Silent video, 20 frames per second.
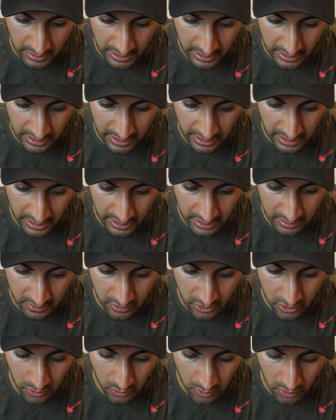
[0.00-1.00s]
at
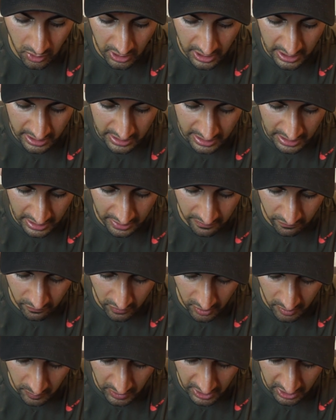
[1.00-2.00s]
that two o'clock time
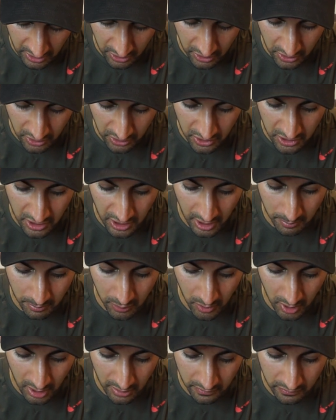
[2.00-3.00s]
frame, we had a good
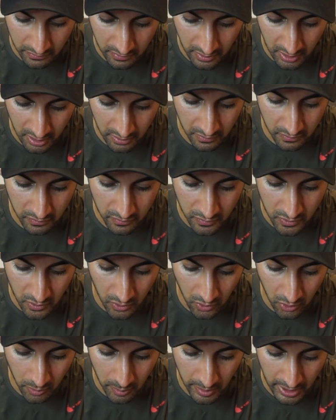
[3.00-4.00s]
dump off of
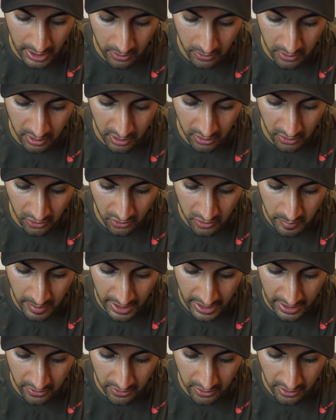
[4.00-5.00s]
solar power into those
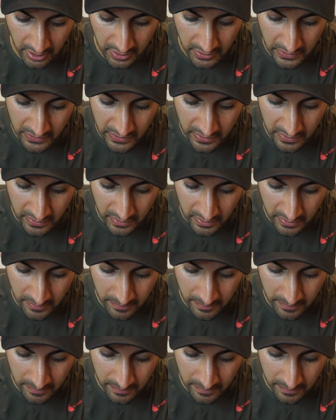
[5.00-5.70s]
batteries.